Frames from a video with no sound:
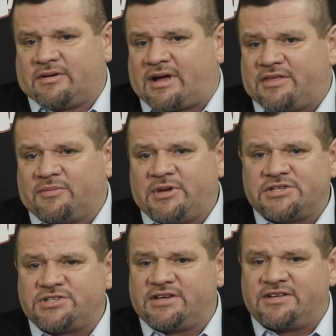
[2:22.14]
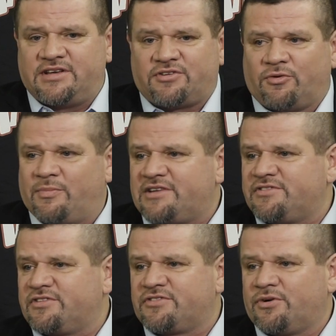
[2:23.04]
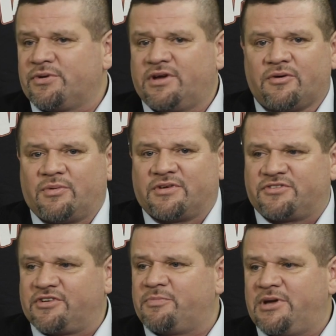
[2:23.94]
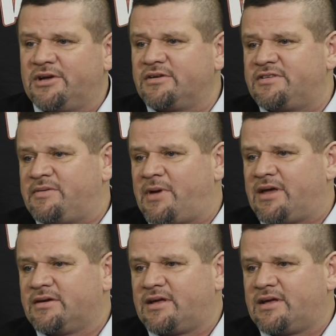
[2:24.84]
I think me and JT's whole message this whole year was just be a good teammate.